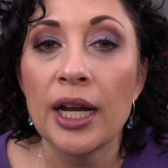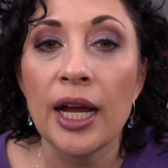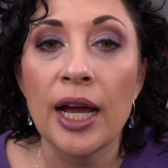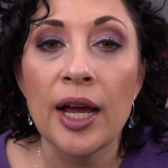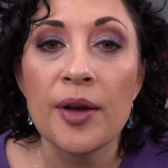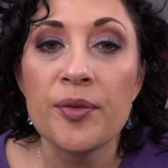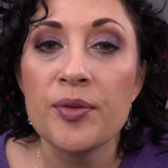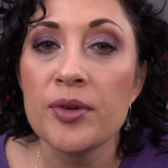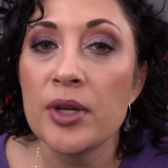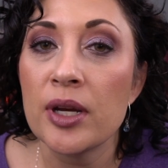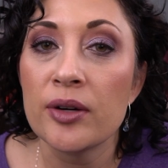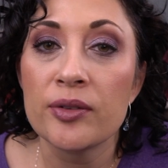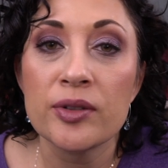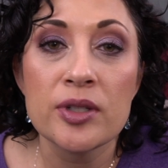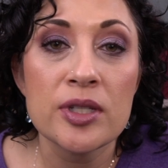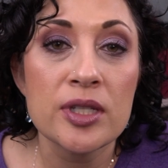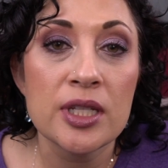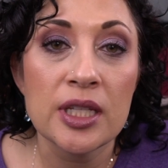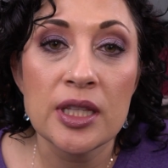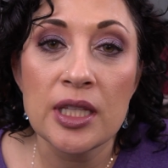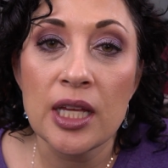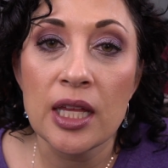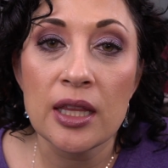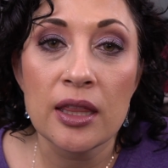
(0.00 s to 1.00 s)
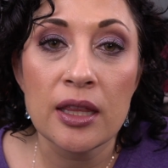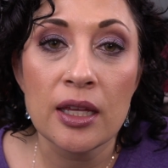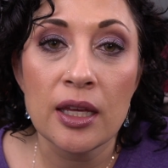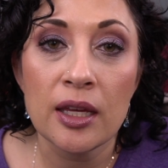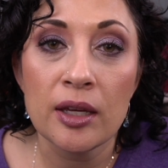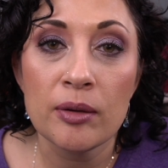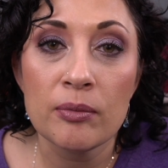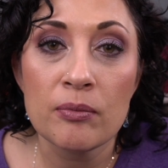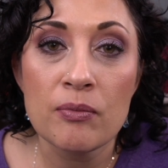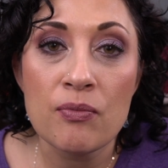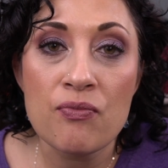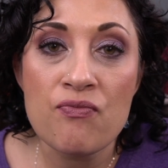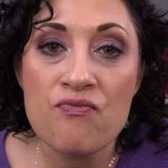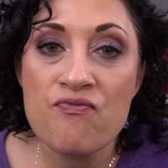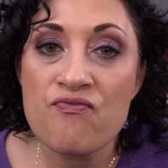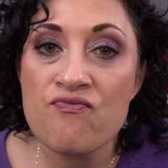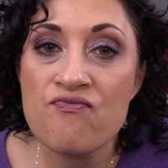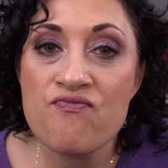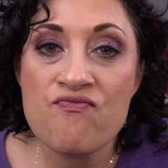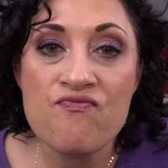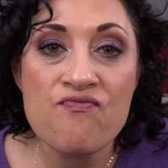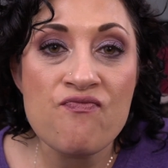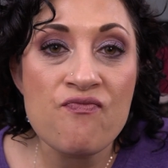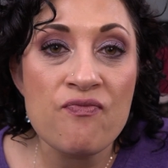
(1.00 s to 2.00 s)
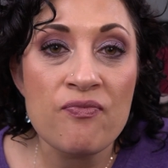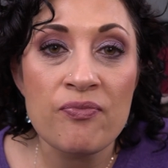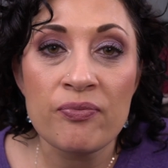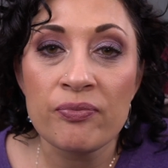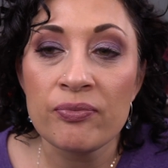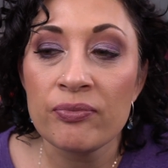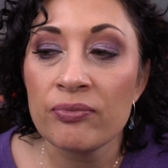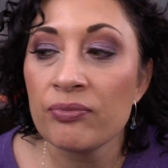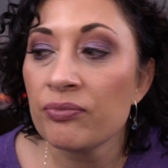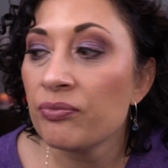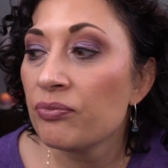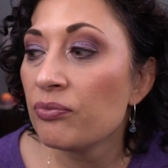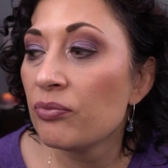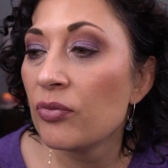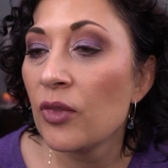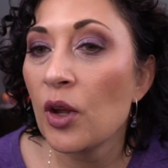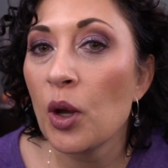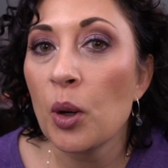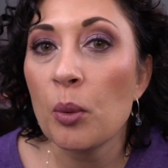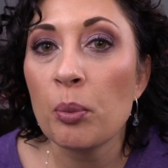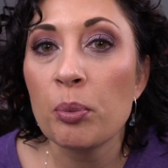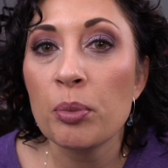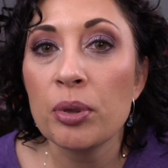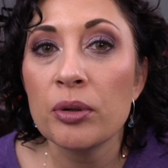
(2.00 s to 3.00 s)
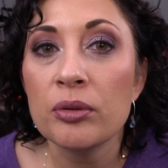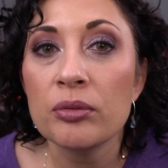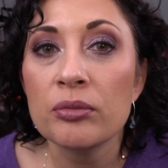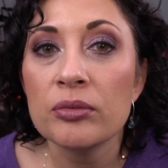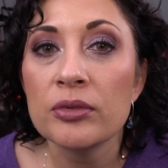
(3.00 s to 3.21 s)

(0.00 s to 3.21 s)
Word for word: I've never seen that thing. Nope.